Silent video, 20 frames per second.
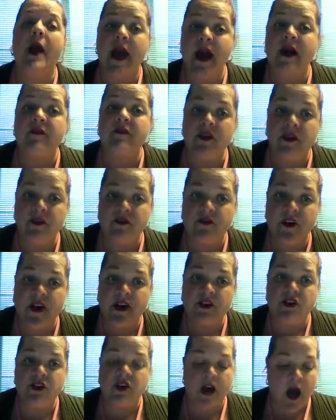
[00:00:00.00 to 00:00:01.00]
have
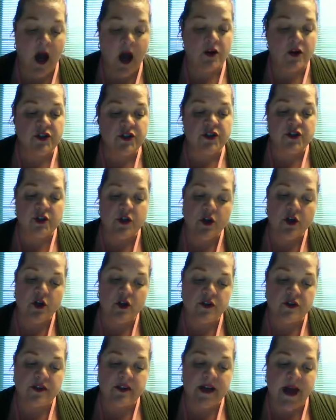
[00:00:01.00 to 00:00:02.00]
infection. Our
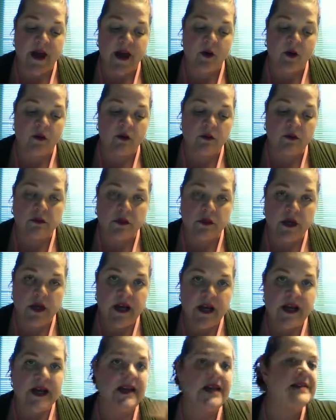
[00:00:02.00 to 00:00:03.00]
SIRS now
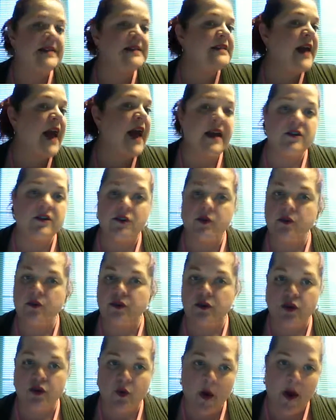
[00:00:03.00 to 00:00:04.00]
is not due
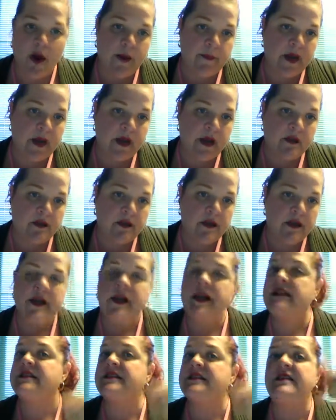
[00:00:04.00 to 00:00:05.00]
to trauma.
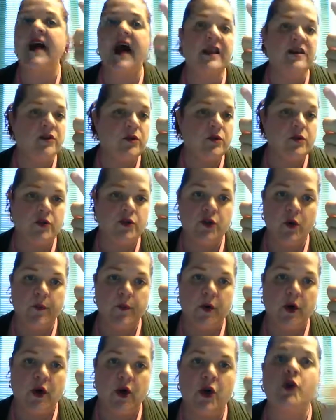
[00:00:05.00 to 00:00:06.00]
It's not due to a
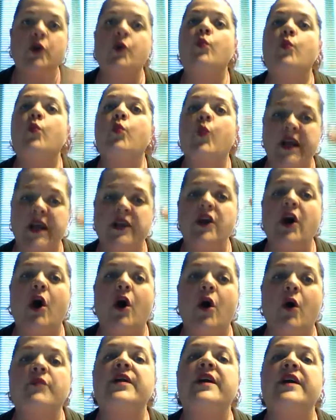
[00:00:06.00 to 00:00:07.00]
burn. We
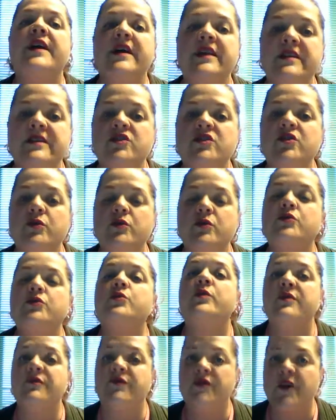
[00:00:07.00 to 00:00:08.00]
know that it is due
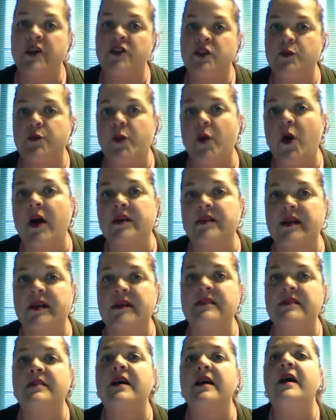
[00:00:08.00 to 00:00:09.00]
to an infectious
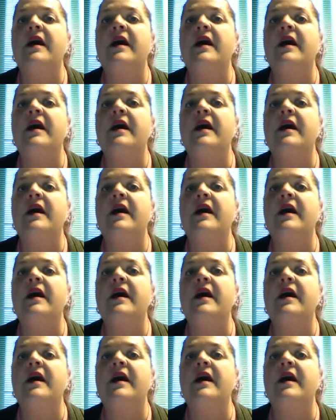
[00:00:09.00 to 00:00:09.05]
process.